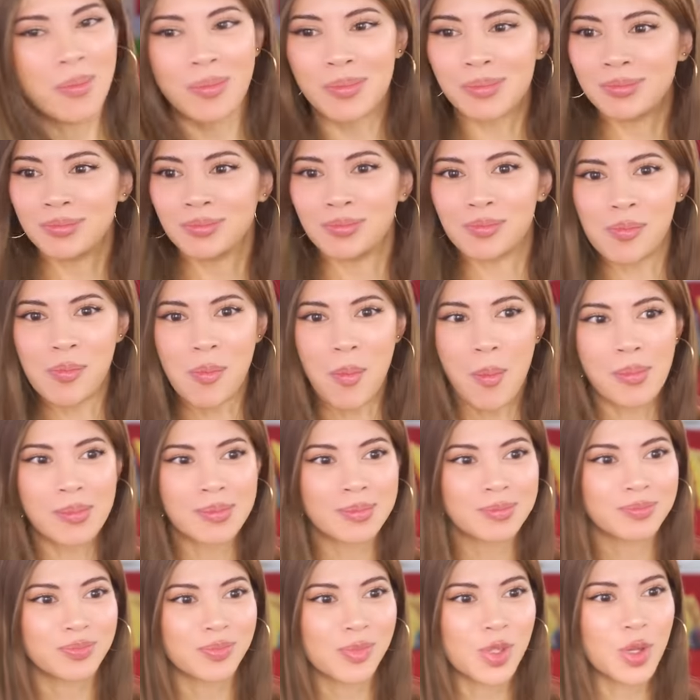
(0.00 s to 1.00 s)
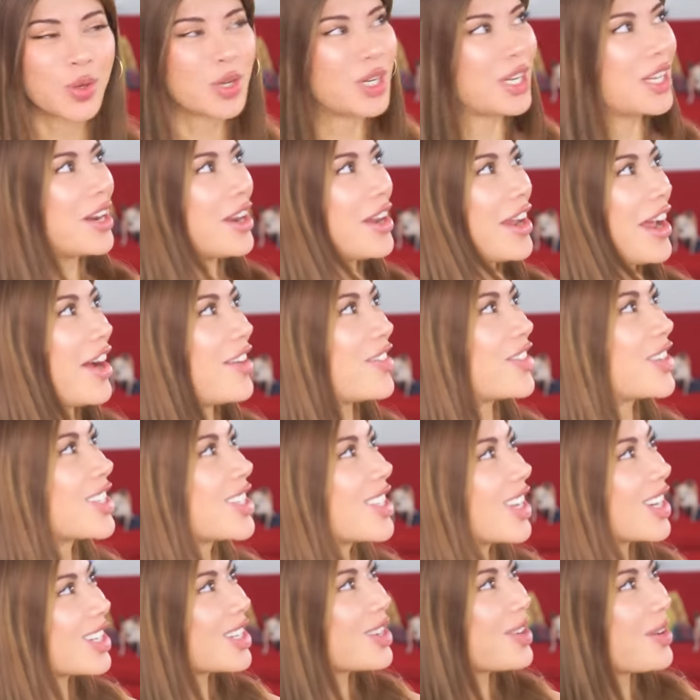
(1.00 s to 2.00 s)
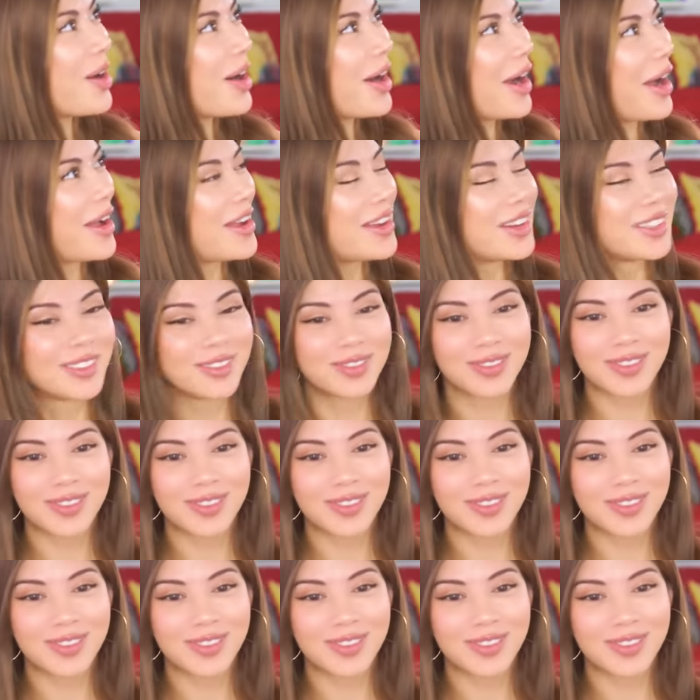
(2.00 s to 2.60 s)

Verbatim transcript: Mmm! You can eat it after, it's not too hot.